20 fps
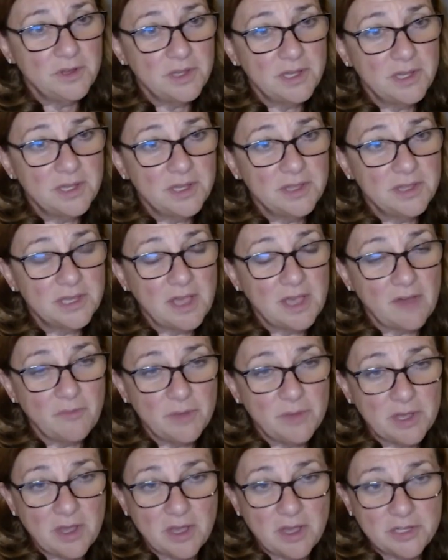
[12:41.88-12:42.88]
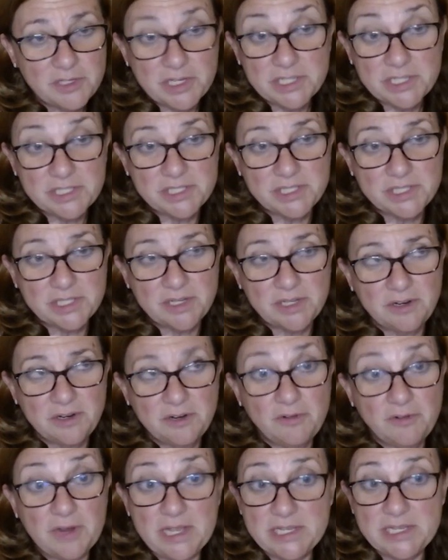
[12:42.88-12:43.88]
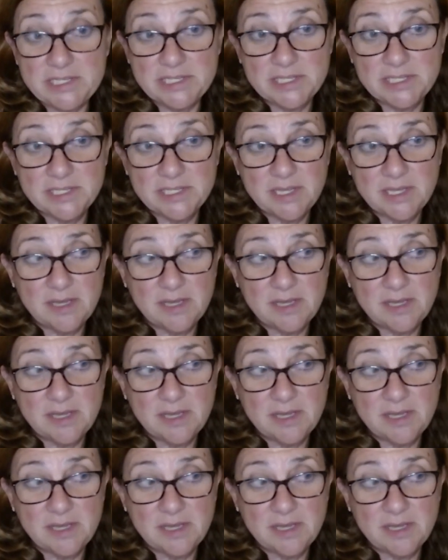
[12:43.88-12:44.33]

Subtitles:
The government contracts are great